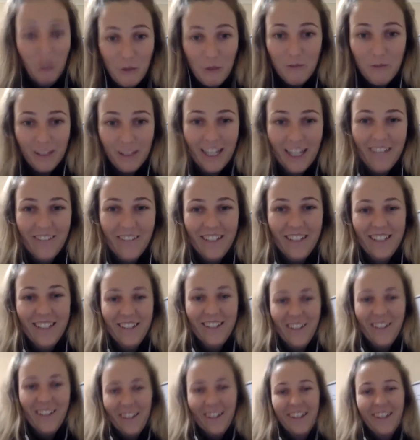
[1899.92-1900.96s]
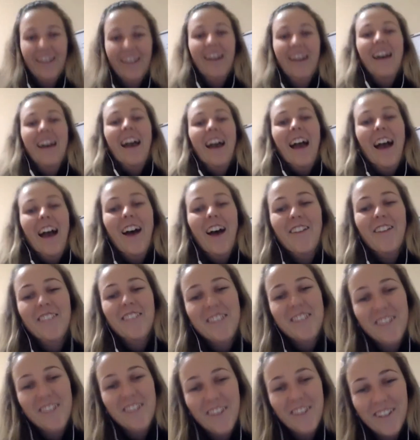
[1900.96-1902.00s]
believe it too.
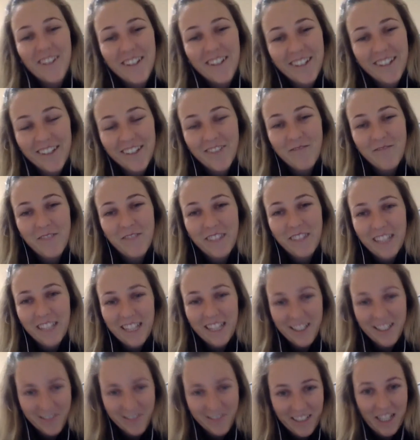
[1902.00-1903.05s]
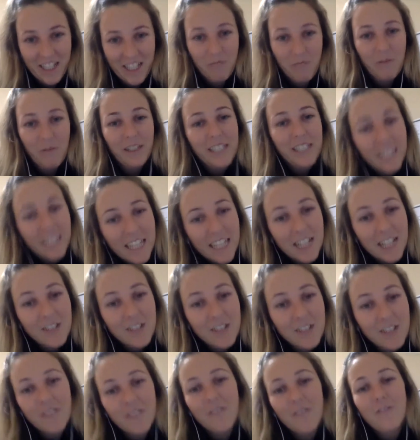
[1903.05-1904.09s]
Um, so, please, please,
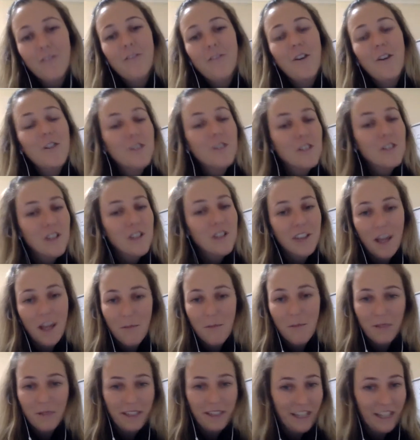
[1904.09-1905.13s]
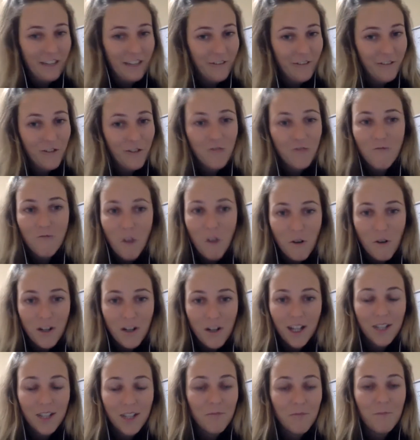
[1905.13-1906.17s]
please focus on that belief, grow
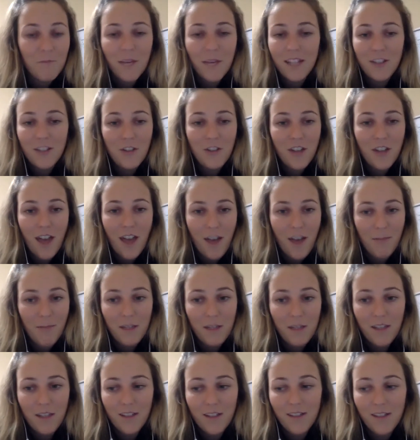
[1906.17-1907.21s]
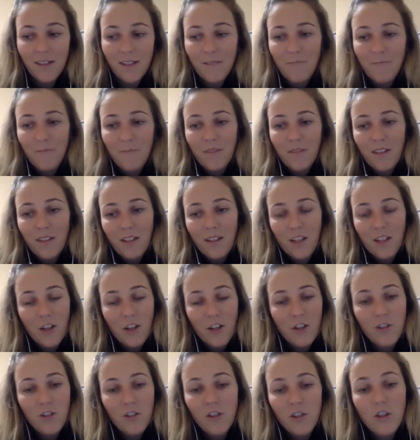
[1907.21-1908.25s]
it as best you can because you
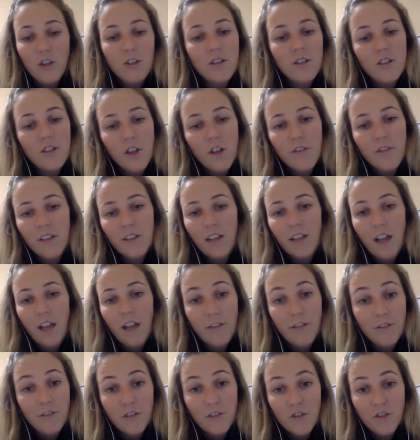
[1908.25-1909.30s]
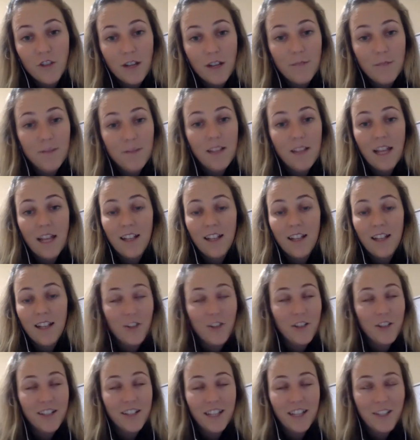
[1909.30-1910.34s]
know you, you deserve the life of your dreams. And I
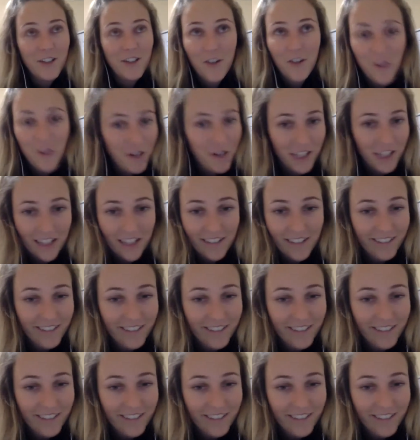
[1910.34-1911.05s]
know it sounds so corny,